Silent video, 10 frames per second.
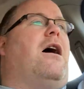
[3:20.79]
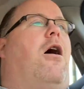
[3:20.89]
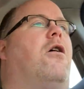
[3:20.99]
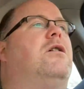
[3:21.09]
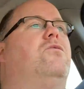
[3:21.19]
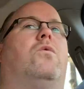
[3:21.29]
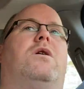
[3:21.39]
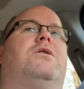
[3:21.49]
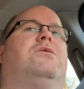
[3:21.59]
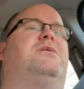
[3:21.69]

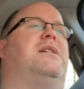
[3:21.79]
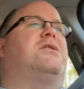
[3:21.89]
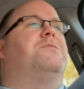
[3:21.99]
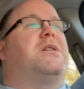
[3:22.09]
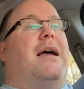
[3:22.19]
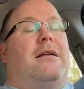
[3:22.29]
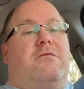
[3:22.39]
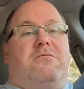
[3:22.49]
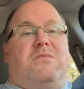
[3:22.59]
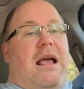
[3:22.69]
all-in-one systems like
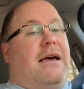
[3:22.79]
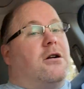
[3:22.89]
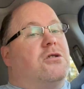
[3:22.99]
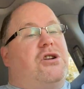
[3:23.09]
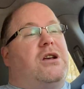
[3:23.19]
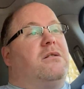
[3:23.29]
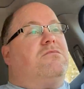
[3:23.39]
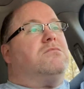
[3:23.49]
Energy,